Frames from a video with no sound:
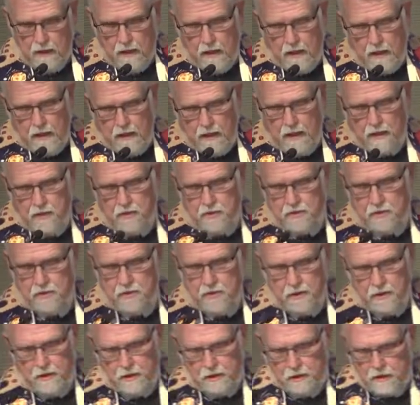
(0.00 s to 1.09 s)
He
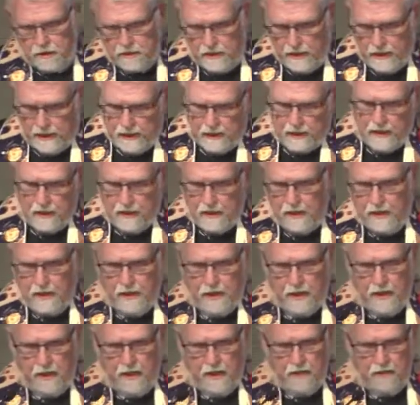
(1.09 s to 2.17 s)
understood that tending and
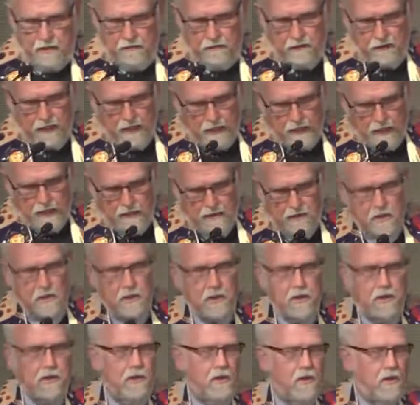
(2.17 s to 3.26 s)
caring for God's
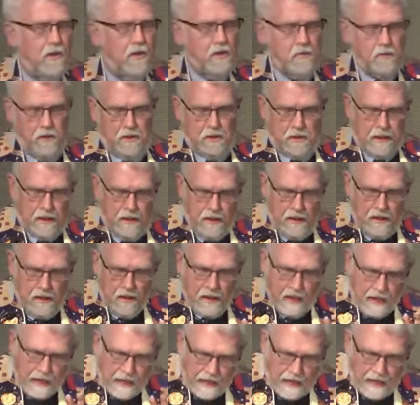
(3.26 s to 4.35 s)
good earth was a
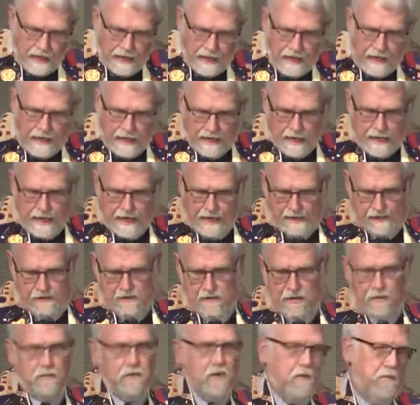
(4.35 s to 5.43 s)
high act
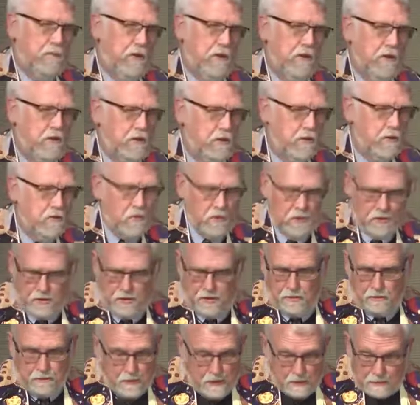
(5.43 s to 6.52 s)
of spiritual
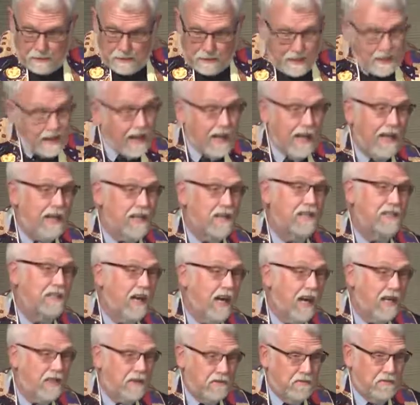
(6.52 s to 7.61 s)
worship, maybe the highest
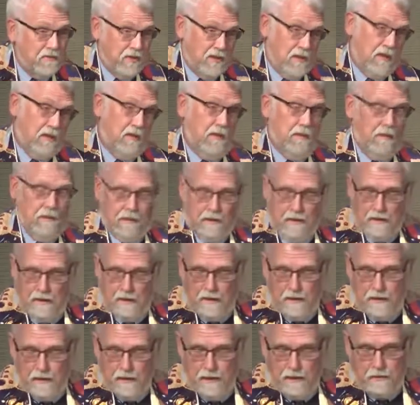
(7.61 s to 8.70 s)
act of all.
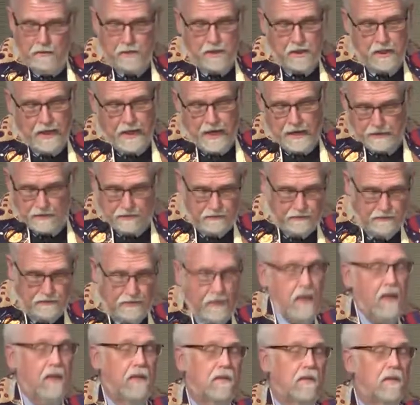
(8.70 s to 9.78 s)
It was an act of
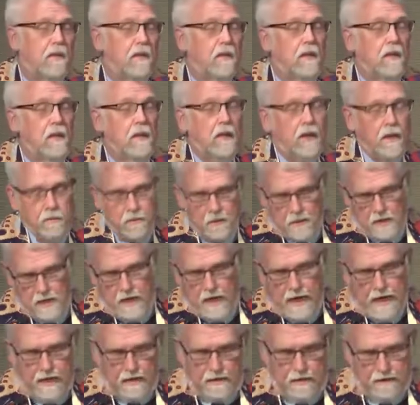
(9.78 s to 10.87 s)
faith. It was an
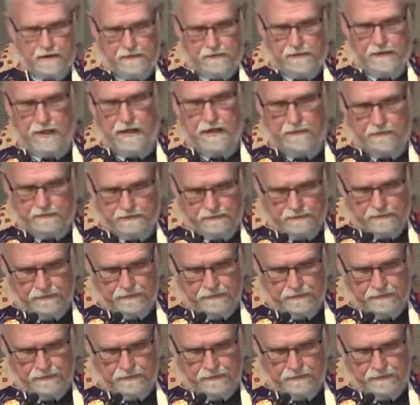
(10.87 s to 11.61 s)
act of love.